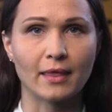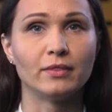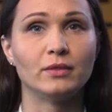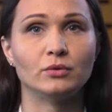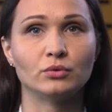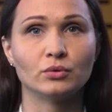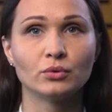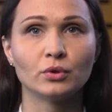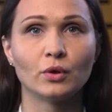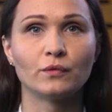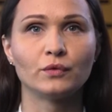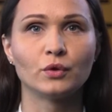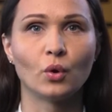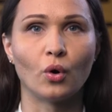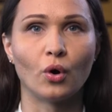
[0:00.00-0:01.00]
and the rule
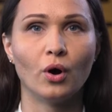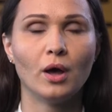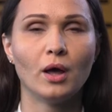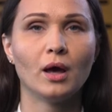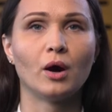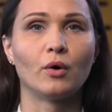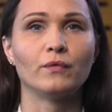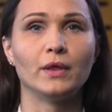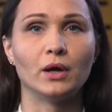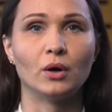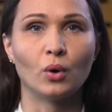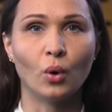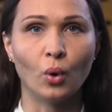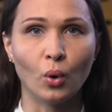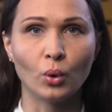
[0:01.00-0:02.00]
of law of the
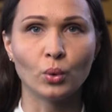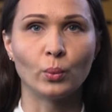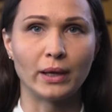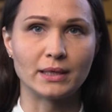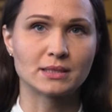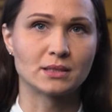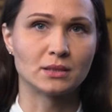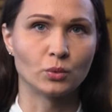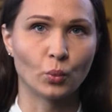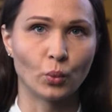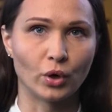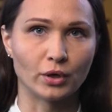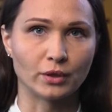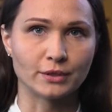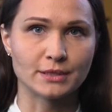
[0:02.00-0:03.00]
whole Western
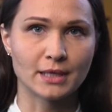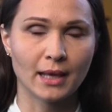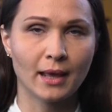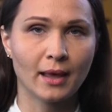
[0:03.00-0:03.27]
world.